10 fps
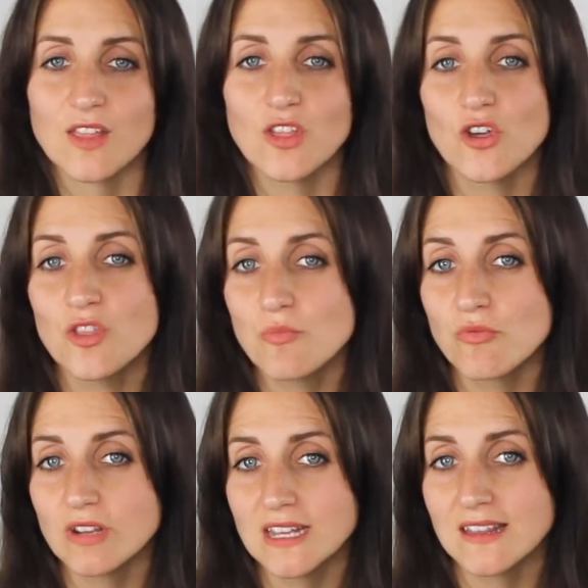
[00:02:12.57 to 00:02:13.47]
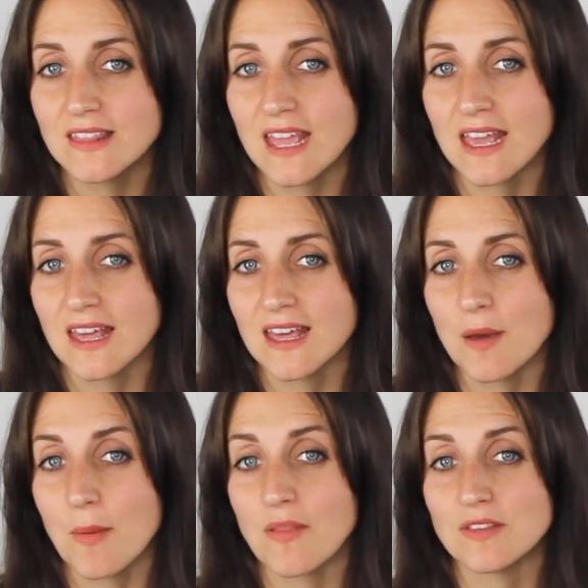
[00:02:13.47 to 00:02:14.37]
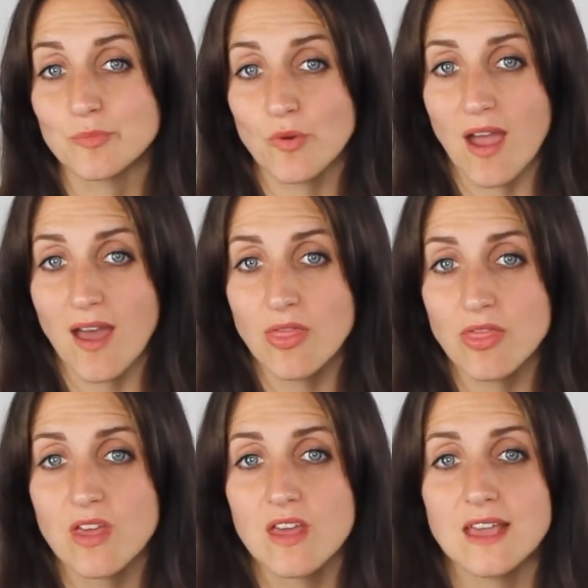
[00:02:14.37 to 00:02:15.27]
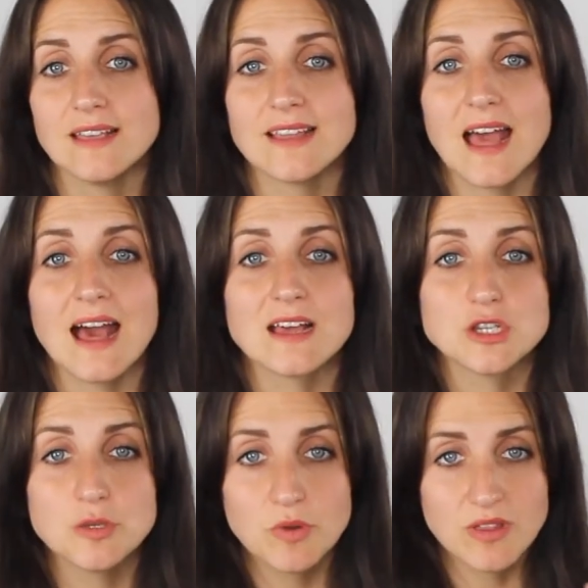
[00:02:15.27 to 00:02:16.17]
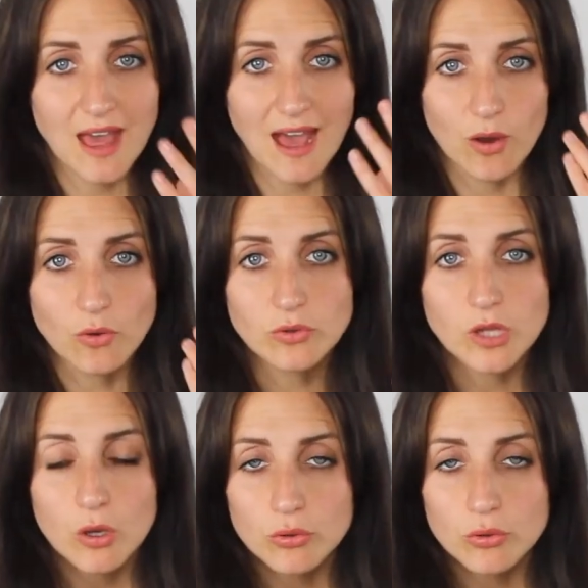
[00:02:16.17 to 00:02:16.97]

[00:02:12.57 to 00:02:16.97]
The other brilliant thing about this breath is that as you breathe out,